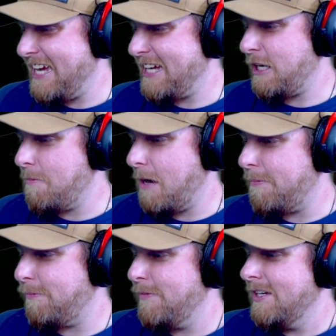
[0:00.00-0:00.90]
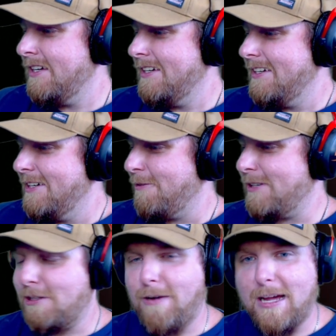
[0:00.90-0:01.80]
can't come up
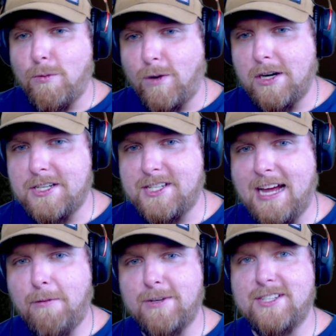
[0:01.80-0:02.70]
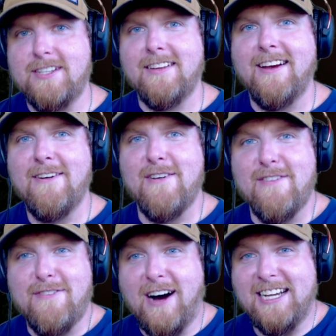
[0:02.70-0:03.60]
with the right words. That was
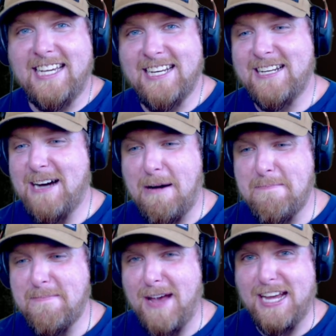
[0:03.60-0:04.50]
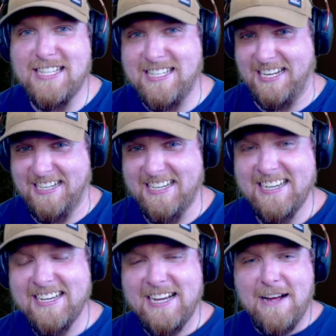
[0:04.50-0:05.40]
fucking amazing.
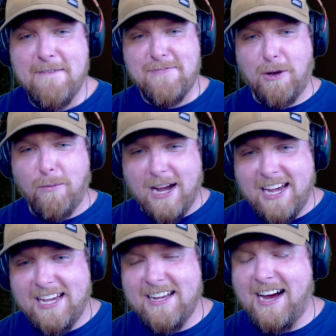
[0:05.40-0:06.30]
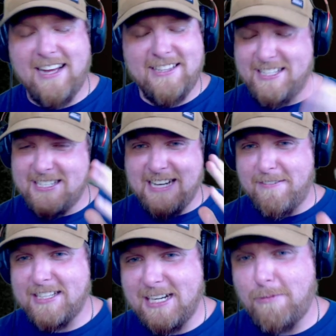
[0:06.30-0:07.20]
The way, this is
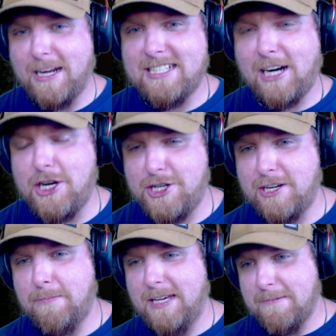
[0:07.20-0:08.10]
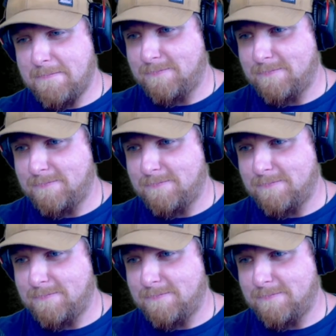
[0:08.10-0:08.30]
everything a race car should be.